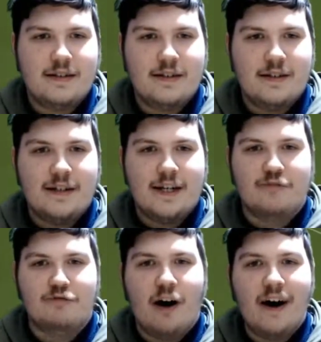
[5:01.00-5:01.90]
it's
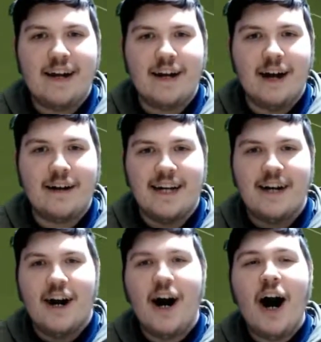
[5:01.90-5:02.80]
Reinhold.
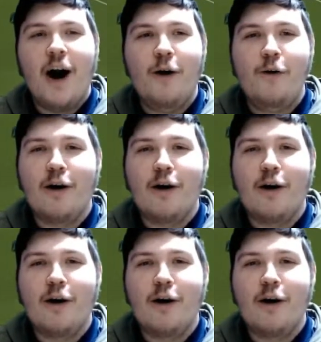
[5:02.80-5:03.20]
Oh, what a